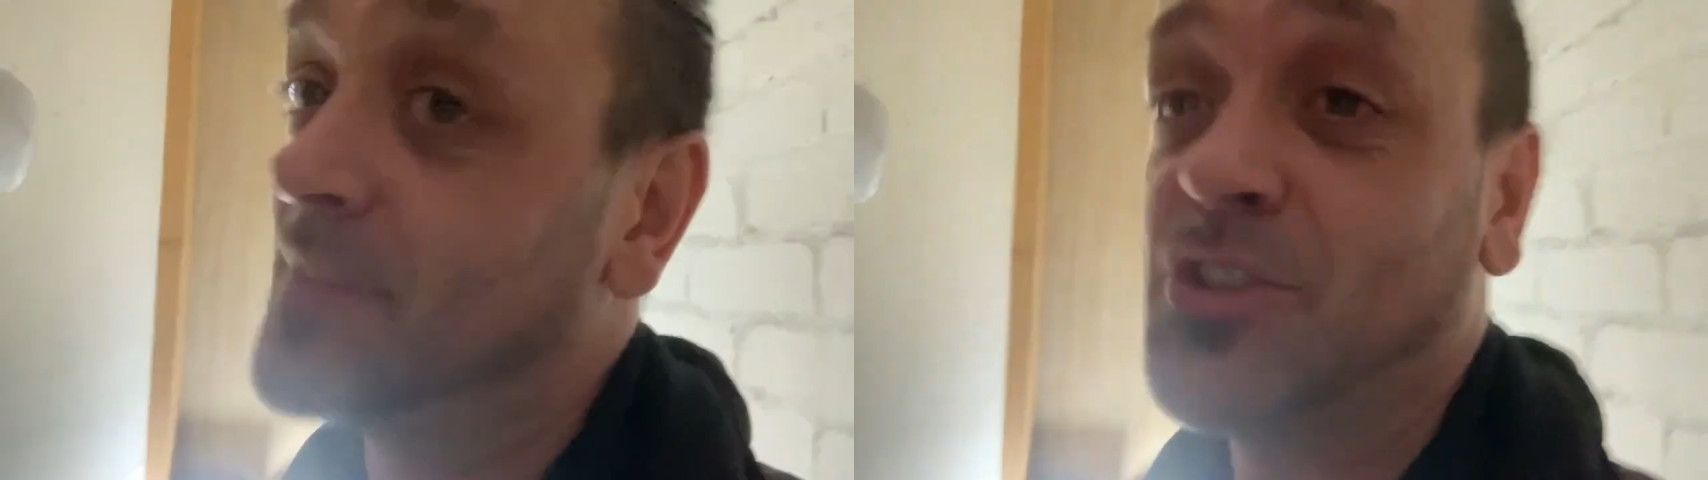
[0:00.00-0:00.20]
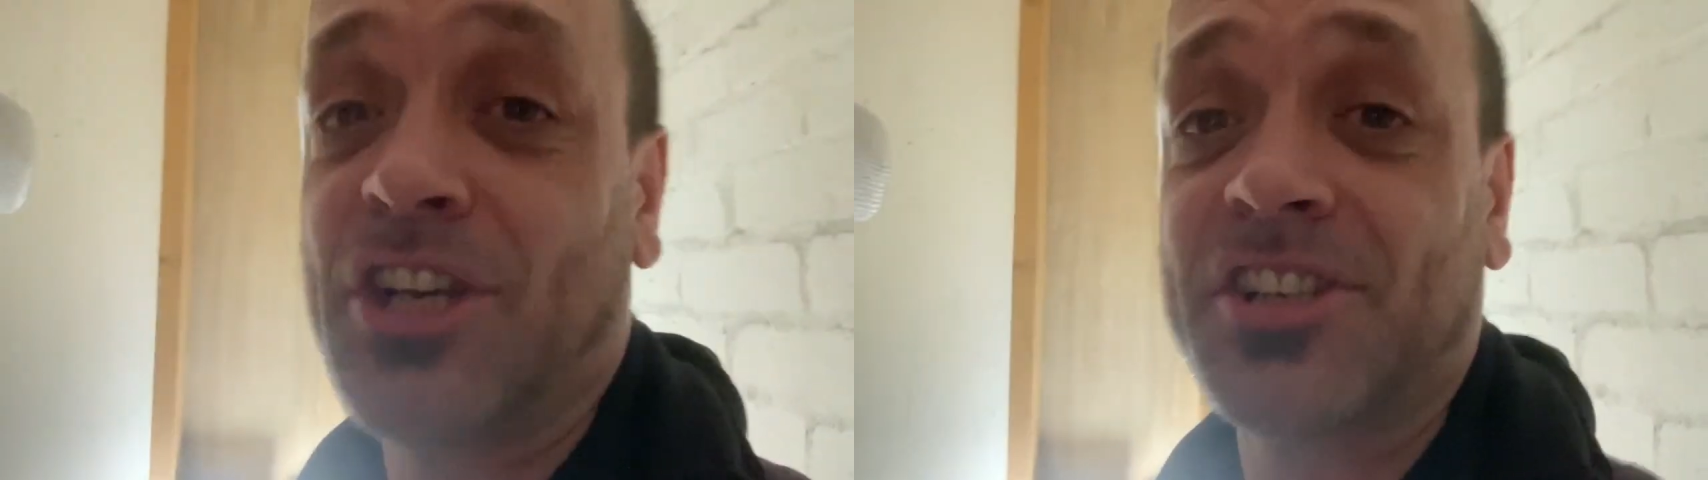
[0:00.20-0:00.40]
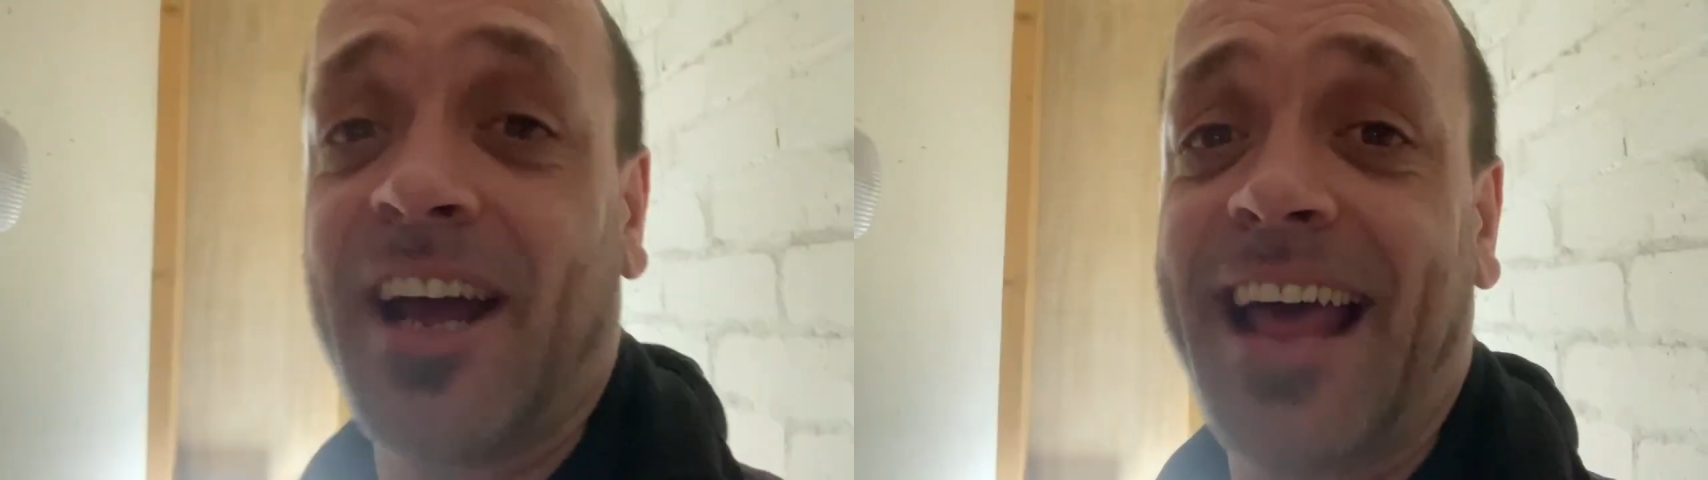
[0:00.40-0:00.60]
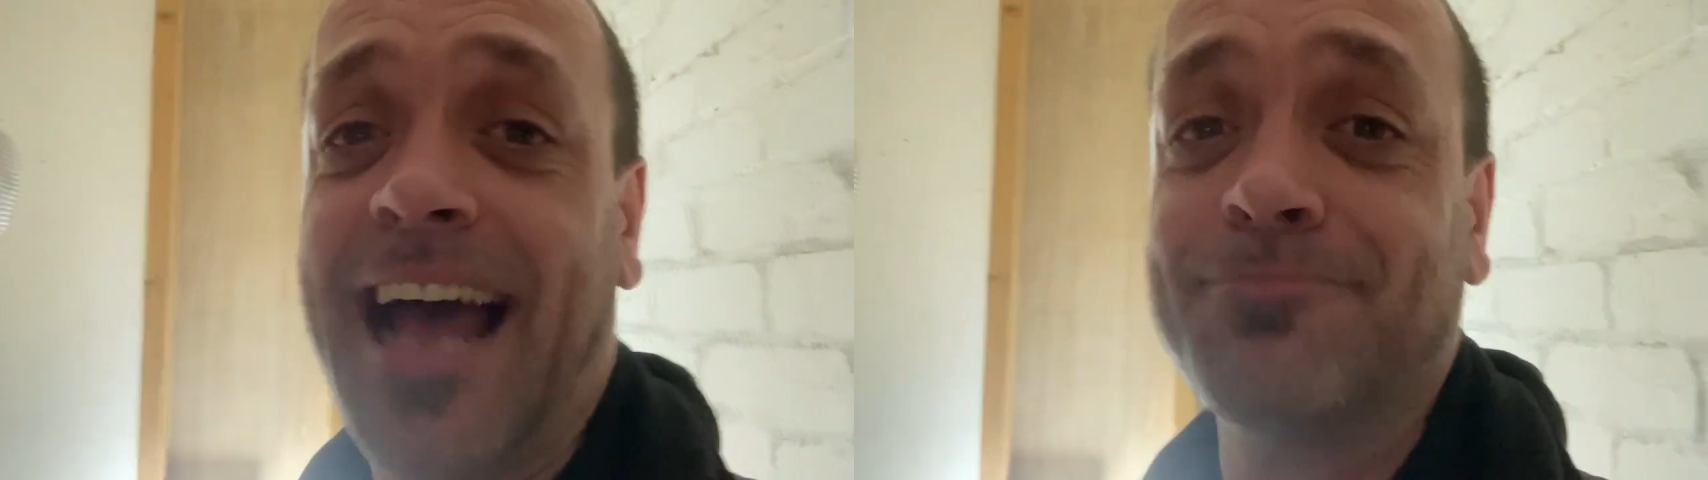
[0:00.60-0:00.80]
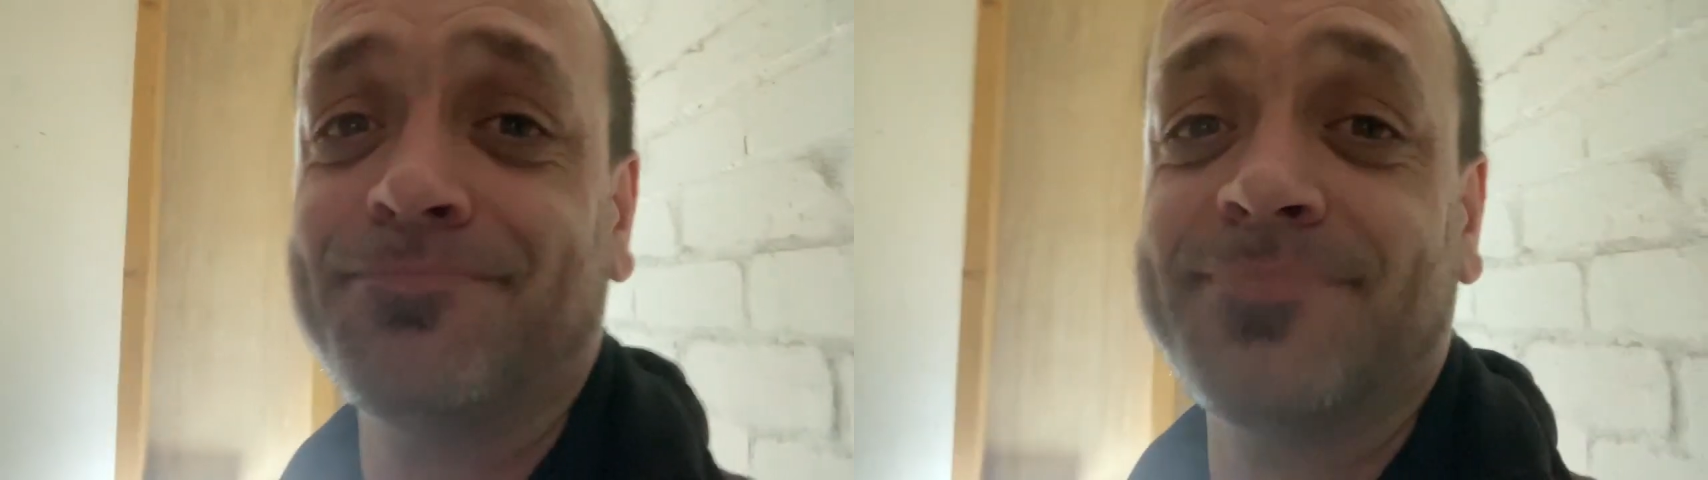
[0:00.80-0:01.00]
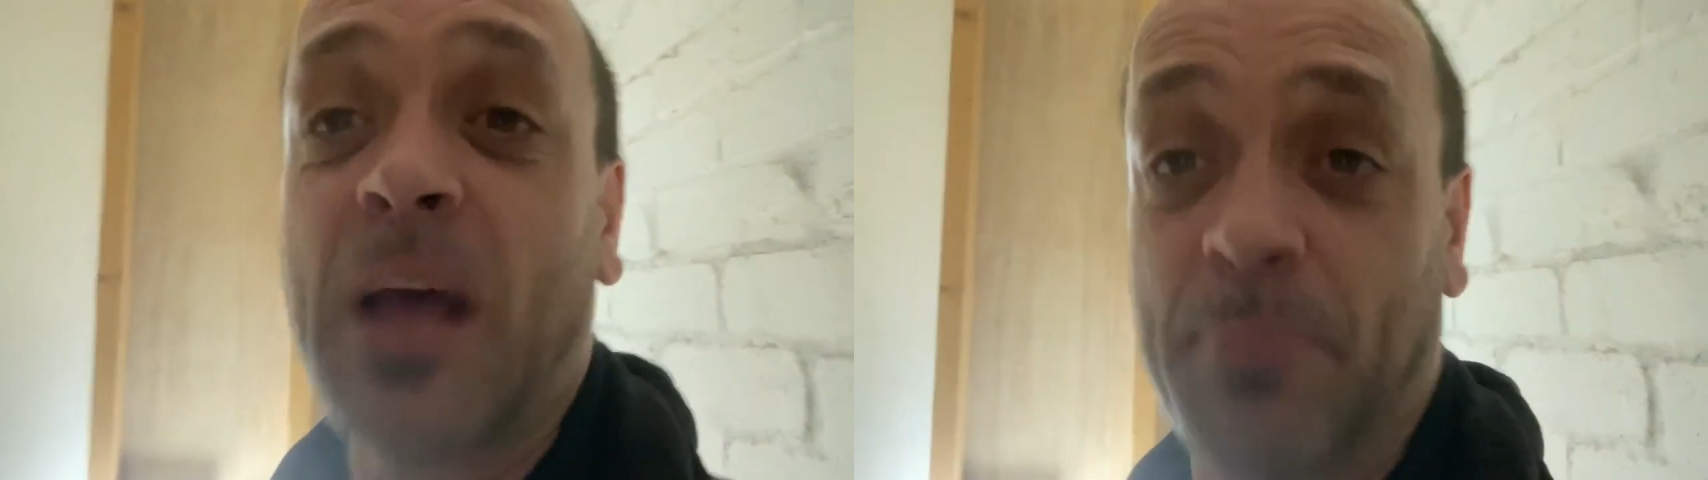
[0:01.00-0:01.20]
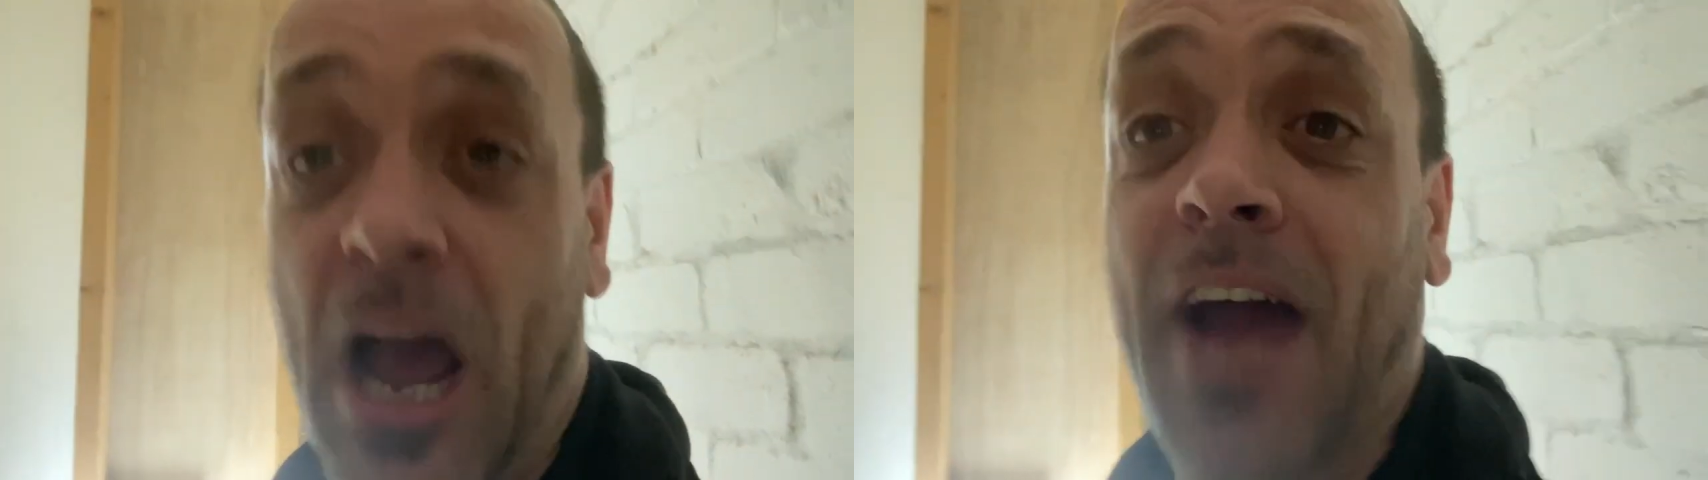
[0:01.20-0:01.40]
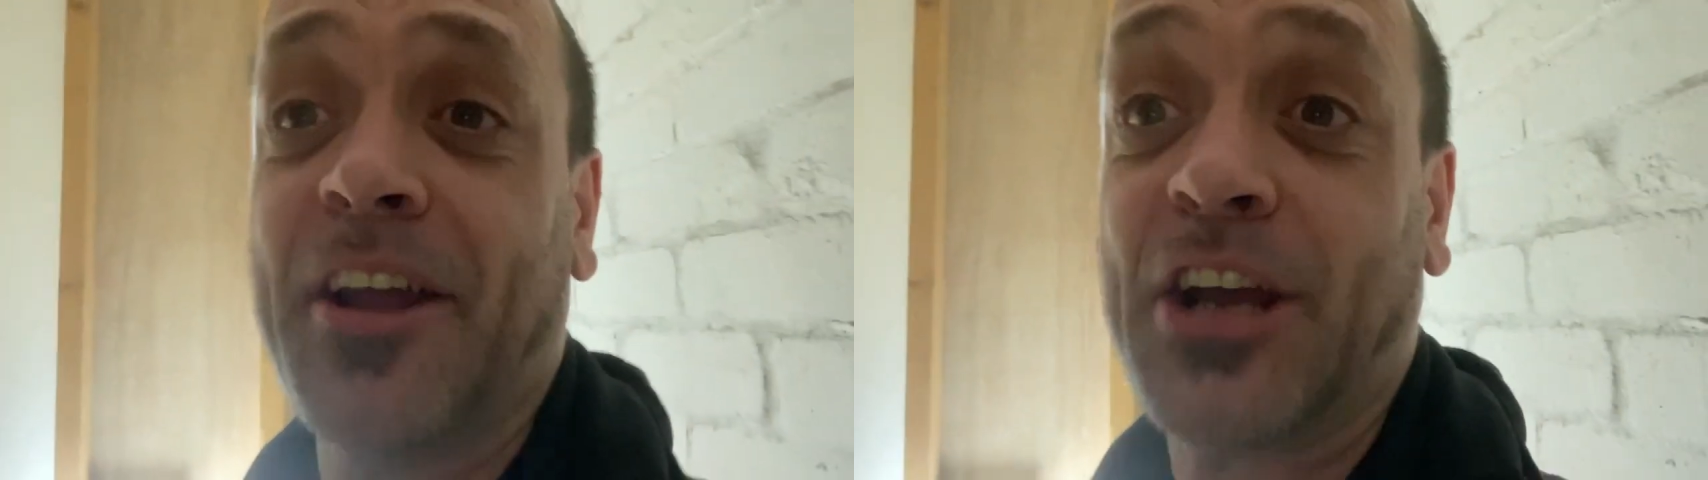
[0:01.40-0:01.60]
Just like that,
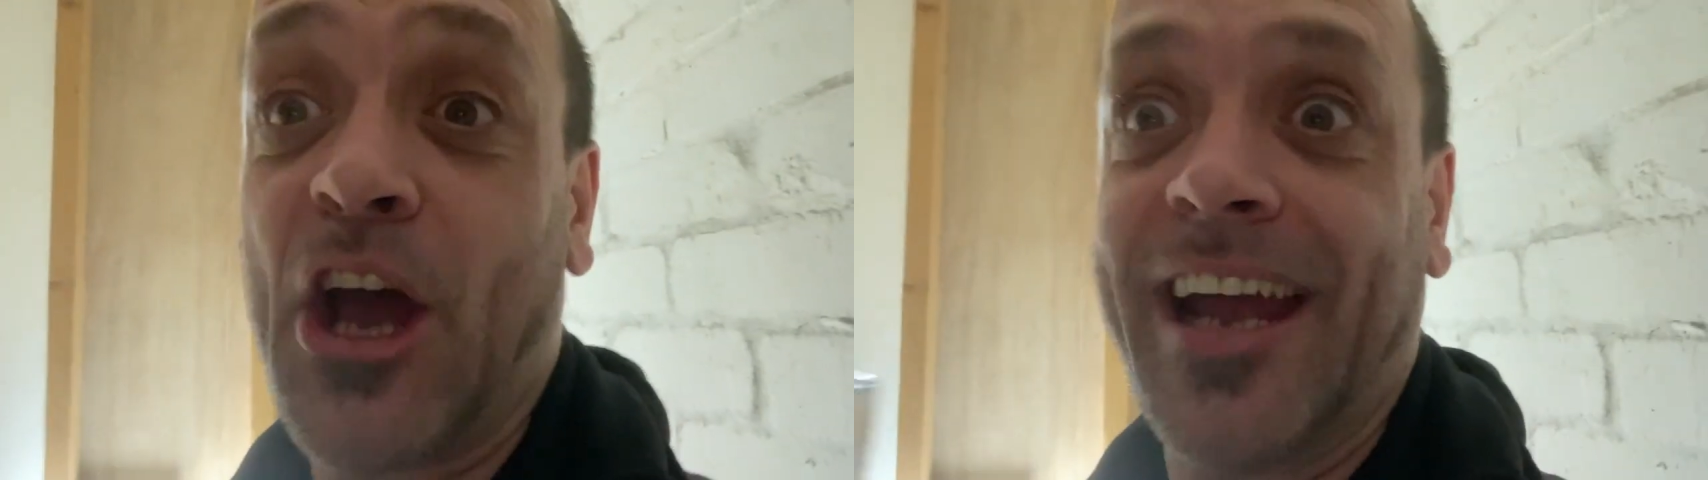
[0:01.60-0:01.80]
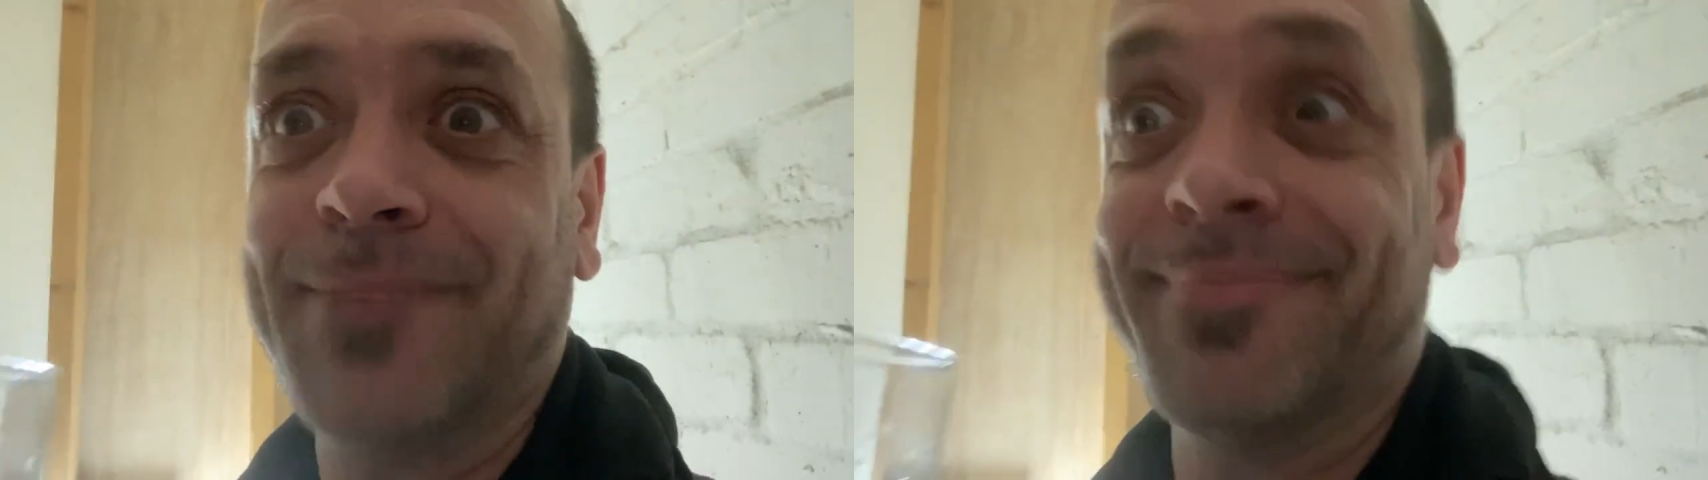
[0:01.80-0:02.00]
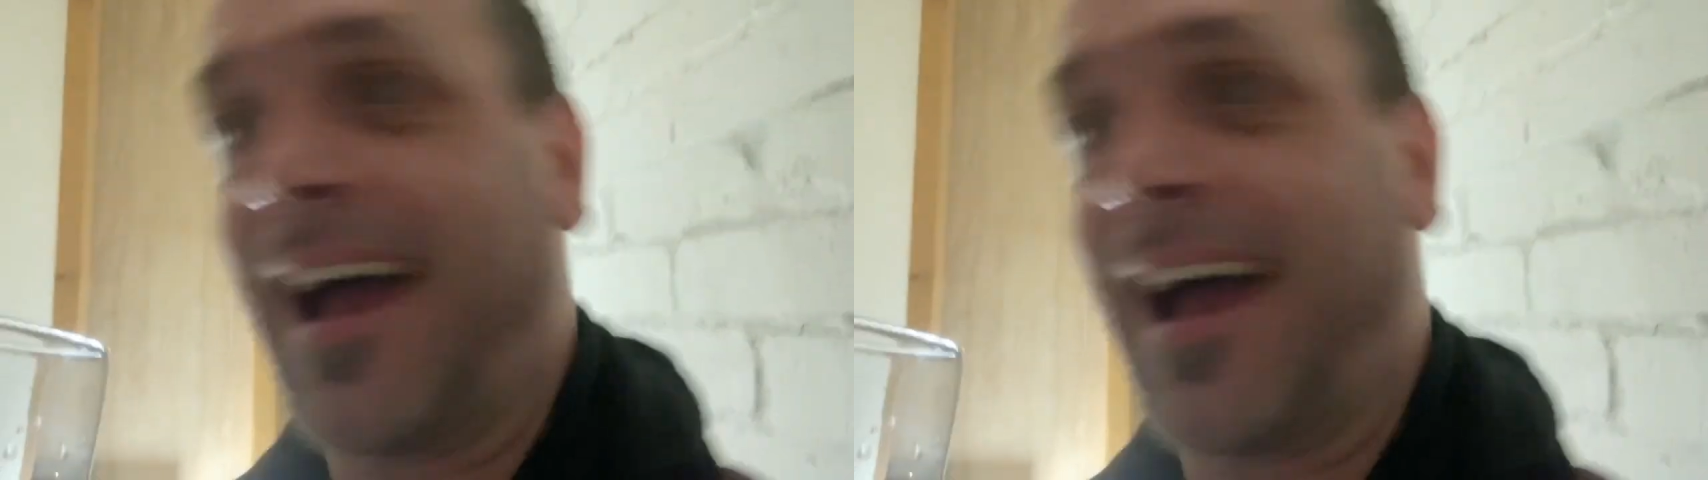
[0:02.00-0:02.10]
behind the curtain.